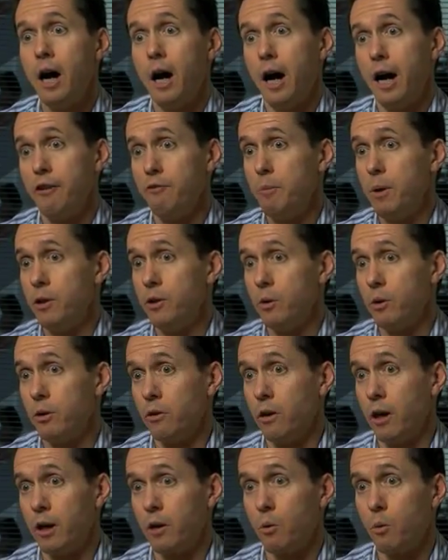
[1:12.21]
I've been doing
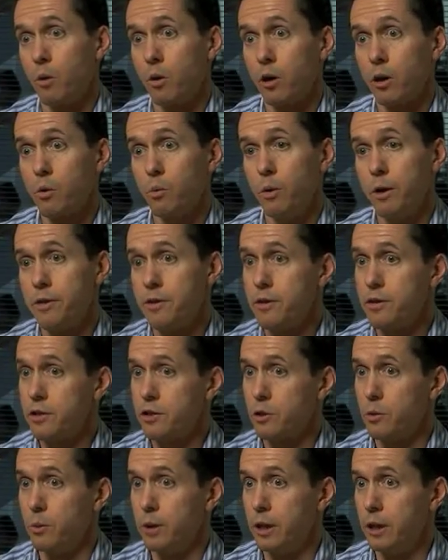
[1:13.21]
a lot of work with
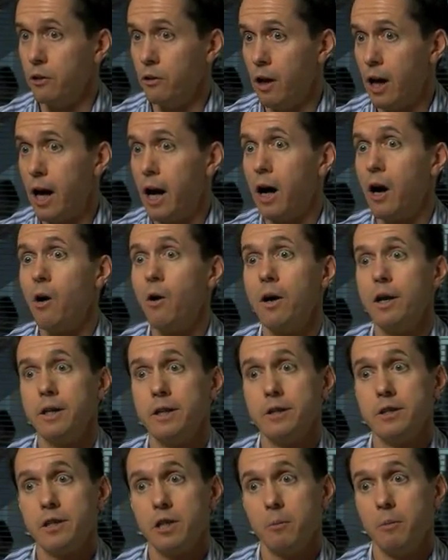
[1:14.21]
Serene Lau
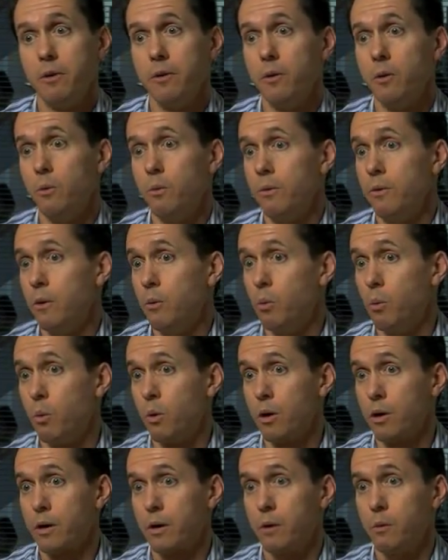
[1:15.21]
and some of the
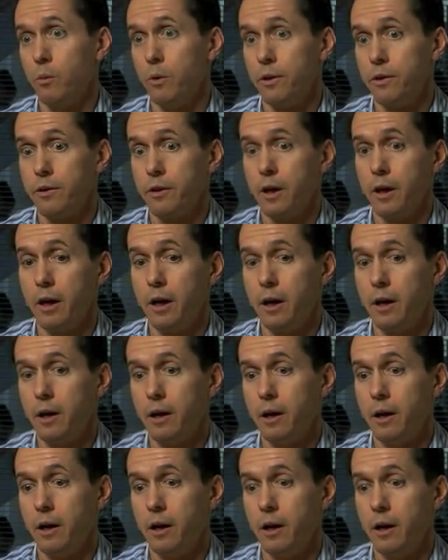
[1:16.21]
work with
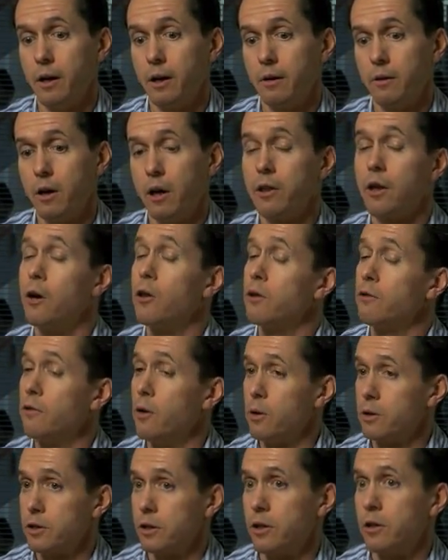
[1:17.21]
other
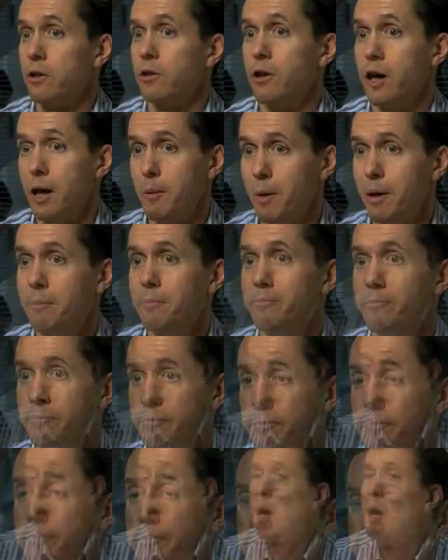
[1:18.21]
folks in her lab.
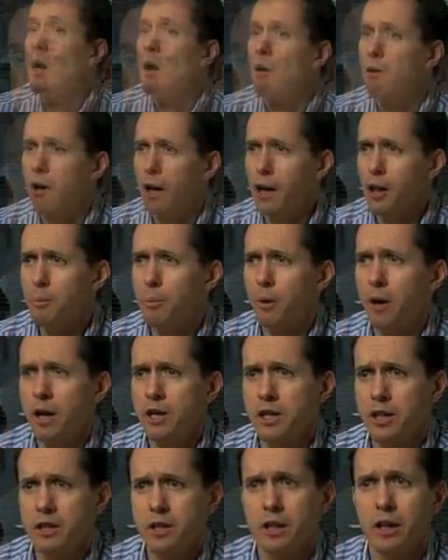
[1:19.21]
A lot of the
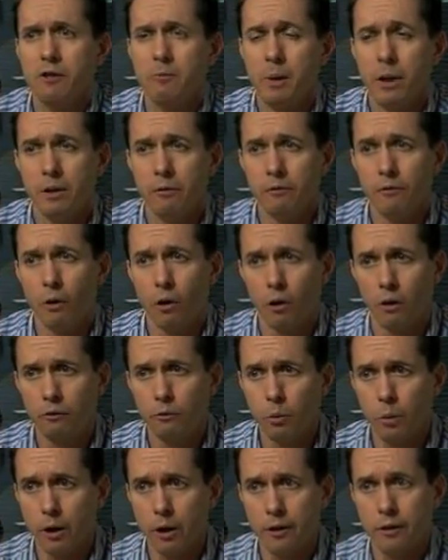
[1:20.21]
projects that I've been
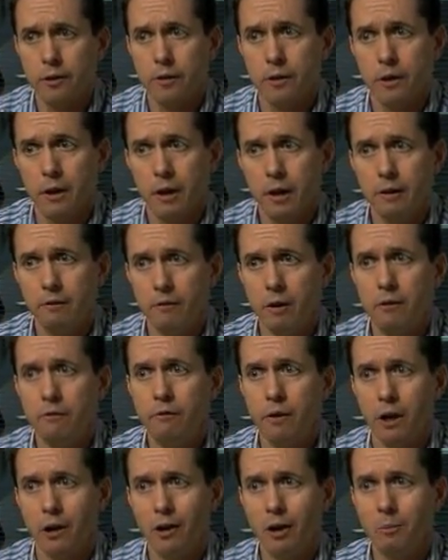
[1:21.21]
involved with
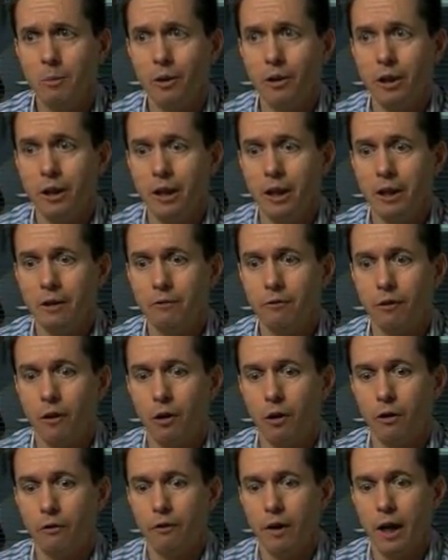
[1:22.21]
invariably
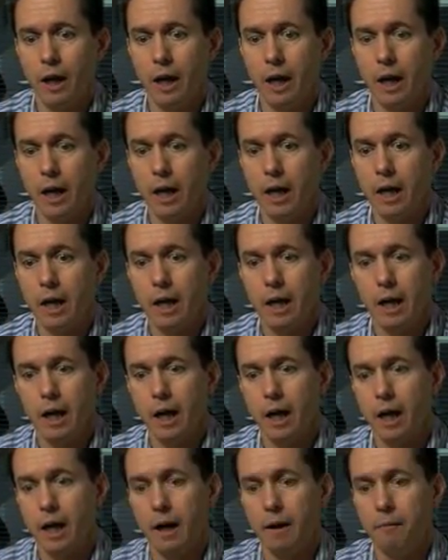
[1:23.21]
involve in
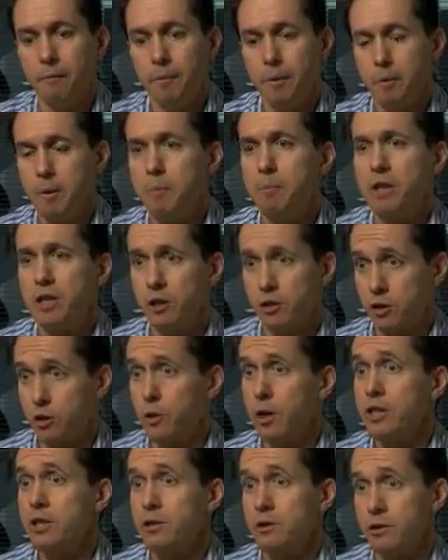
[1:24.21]
particular
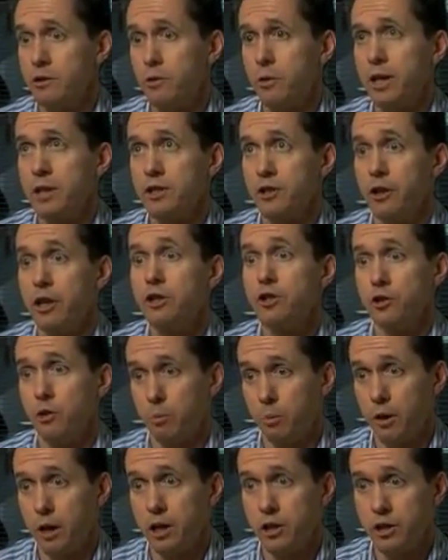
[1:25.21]

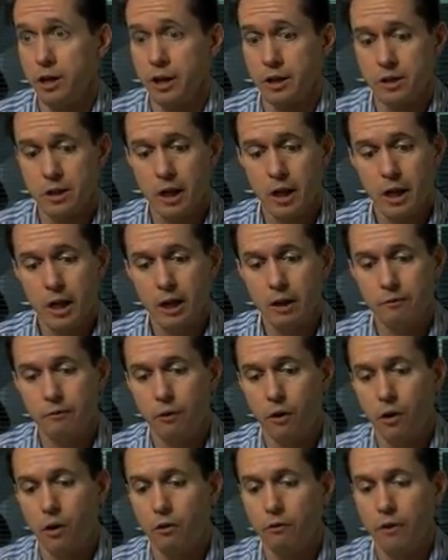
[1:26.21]
translational projects,
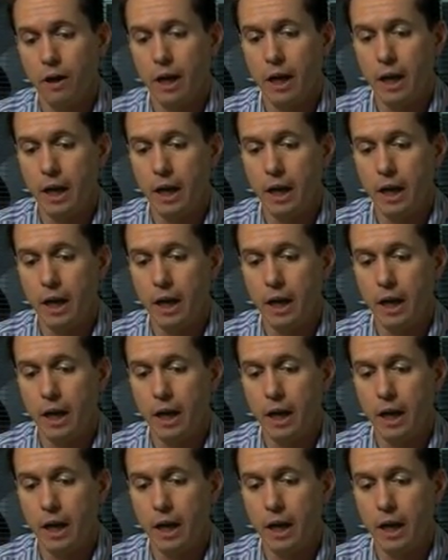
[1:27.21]
involve